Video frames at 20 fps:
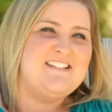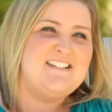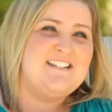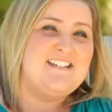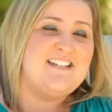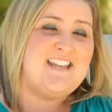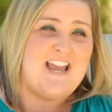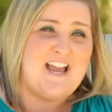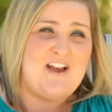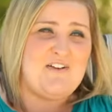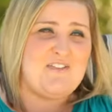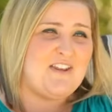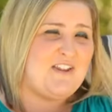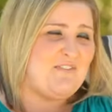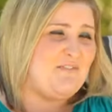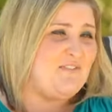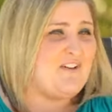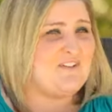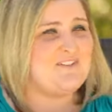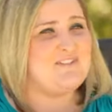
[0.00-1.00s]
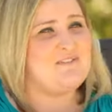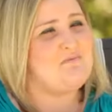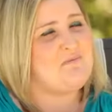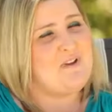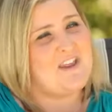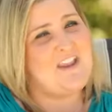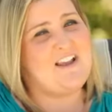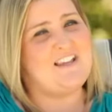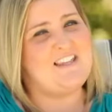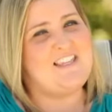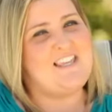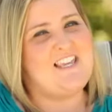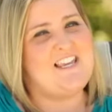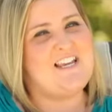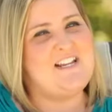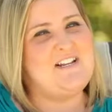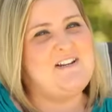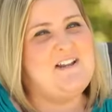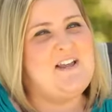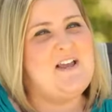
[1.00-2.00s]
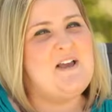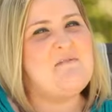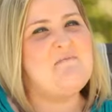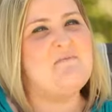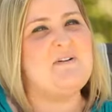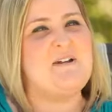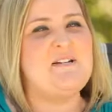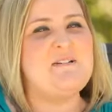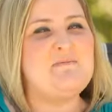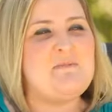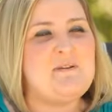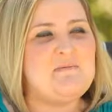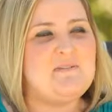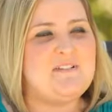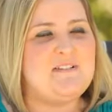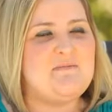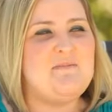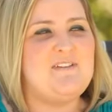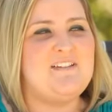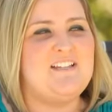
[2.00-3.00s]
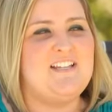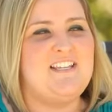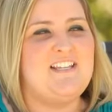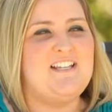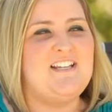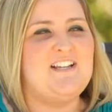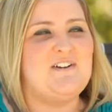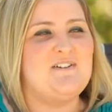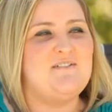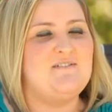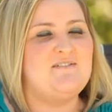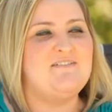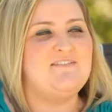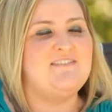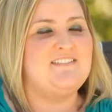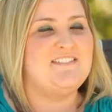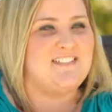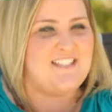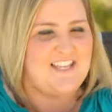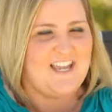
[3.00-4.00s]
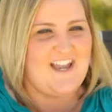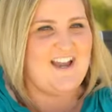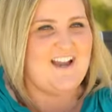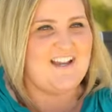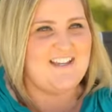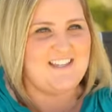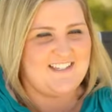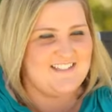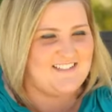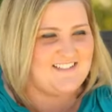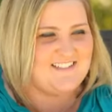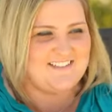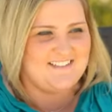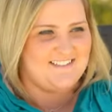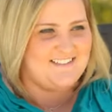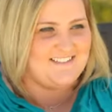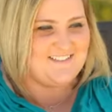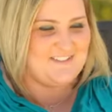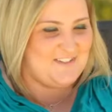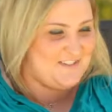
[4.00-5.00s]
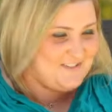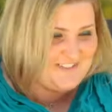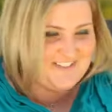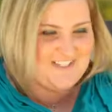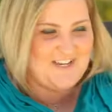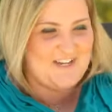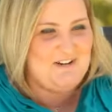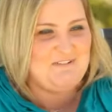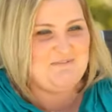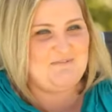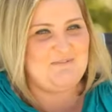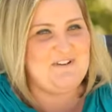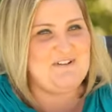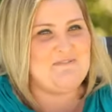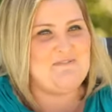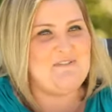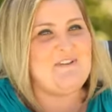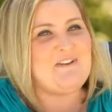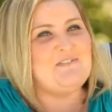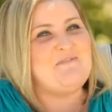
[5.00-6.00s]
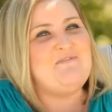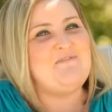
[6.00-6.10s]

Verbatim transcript: Now that I've lost the weight, I can, but I want to be able to be like, you know, yeah, I can just a ton of room. You can